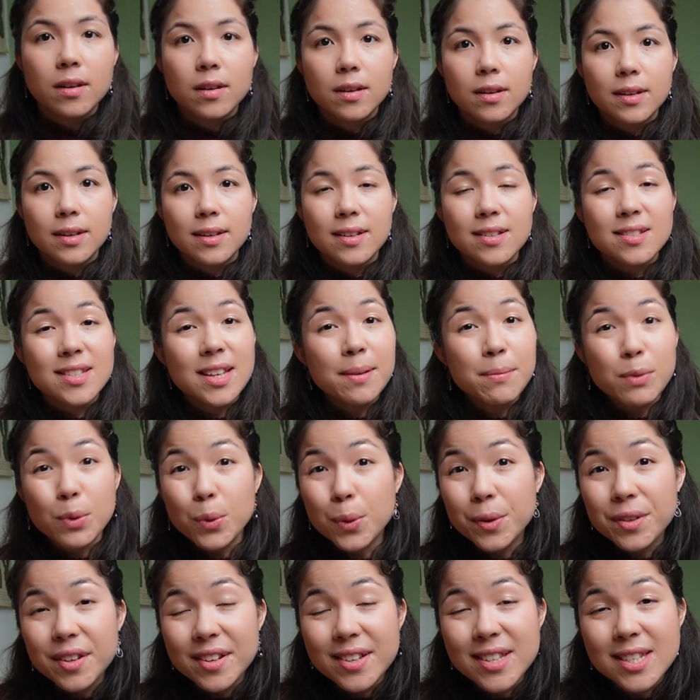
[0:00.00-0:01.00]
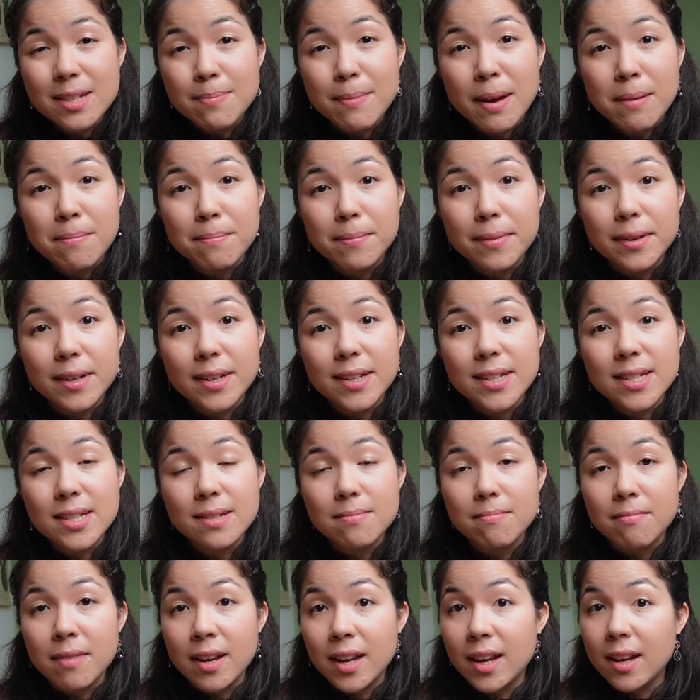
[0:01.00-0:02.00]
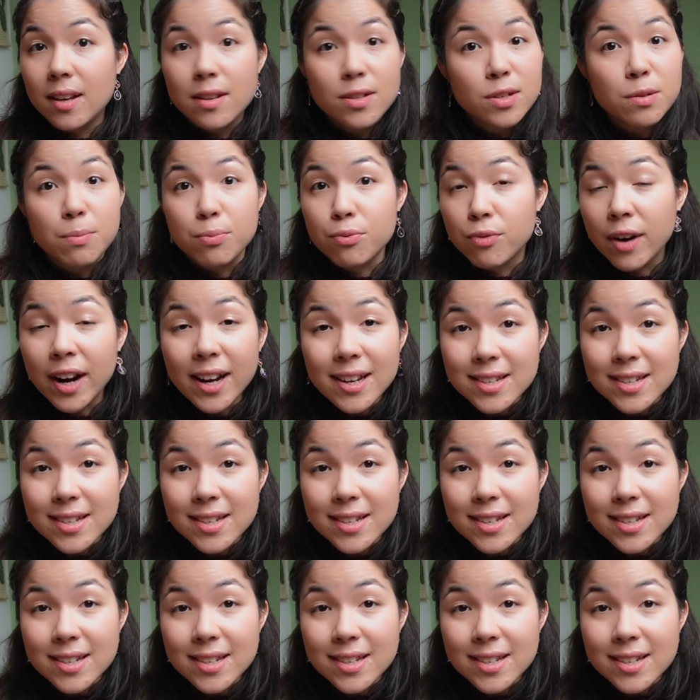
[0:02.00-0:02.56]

Some audience members may surprise